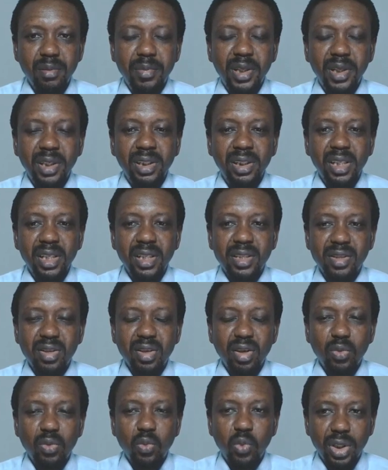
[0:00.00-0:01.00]
but is
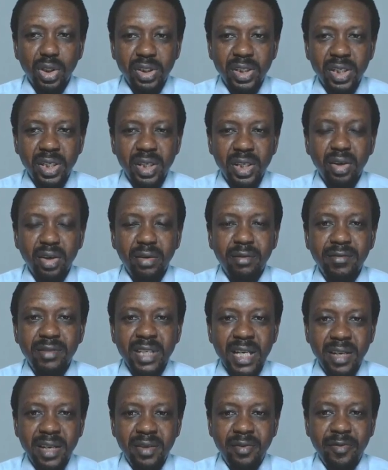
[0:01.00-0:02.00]
not worthy of
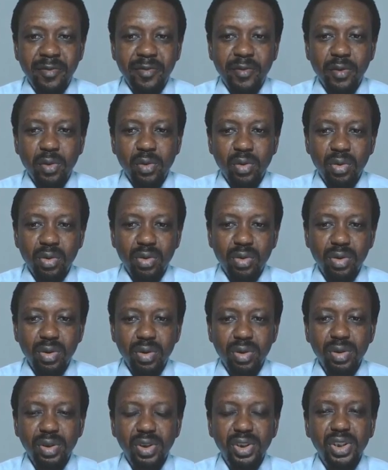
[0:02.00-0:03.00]
dying for,
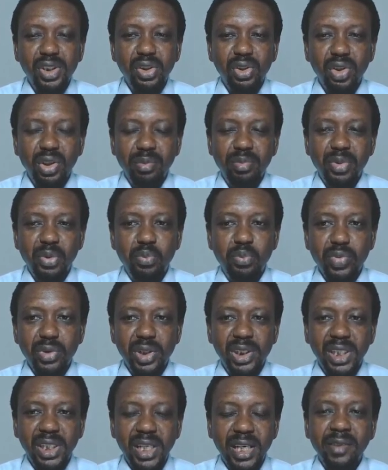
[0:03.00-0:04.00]
should not be
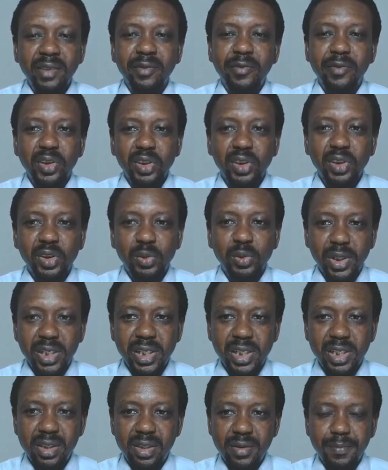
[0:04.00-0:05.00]
preached at the first
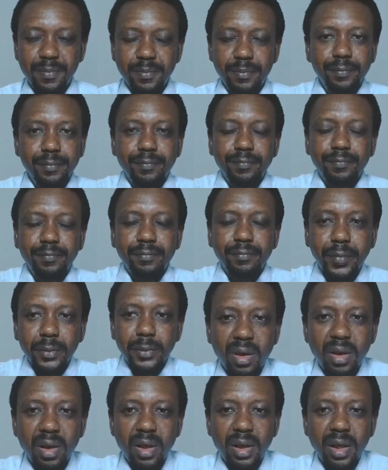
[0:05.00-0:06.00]
place.
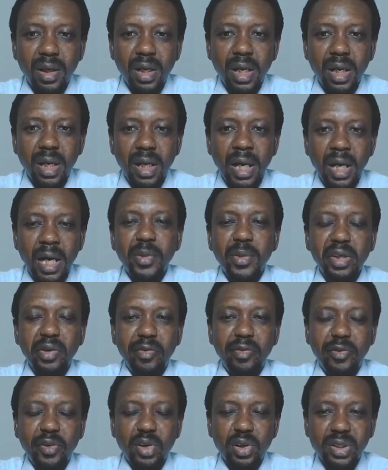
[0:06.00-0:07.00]
How many
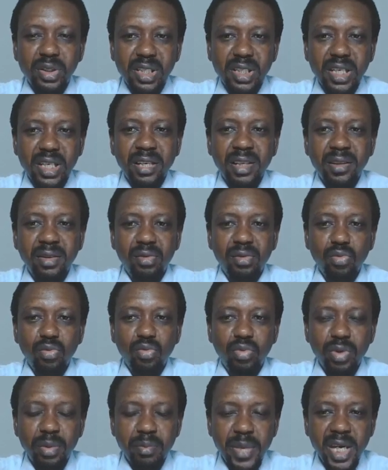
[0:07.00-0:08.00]
of us can
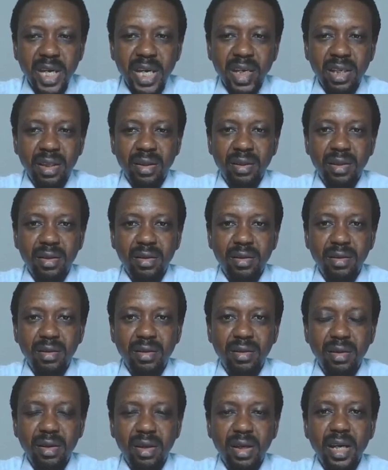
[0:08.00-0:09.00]
remain
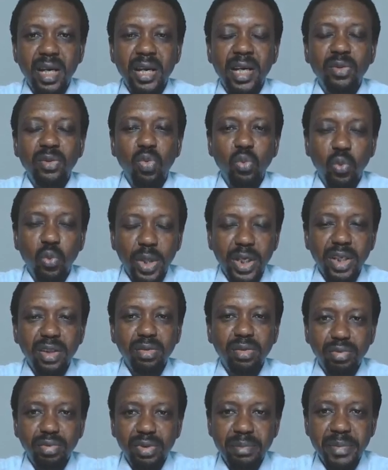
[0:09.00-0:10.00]
and
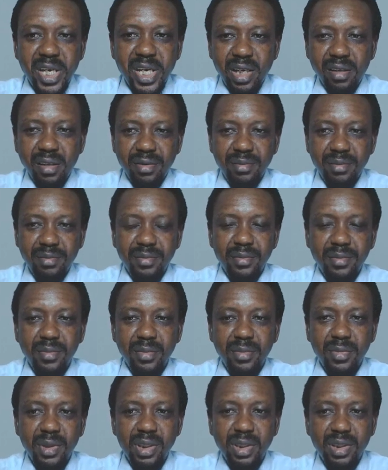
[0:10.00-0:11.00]
will remain
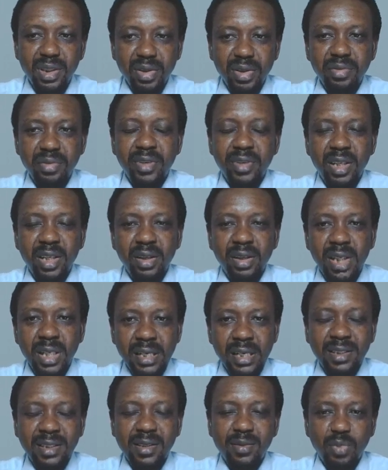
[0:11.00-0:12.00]
to the very
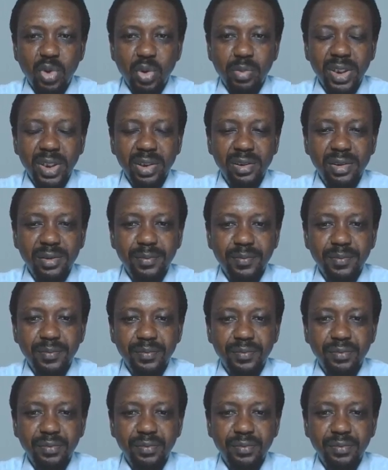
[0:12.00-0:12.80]
last moment?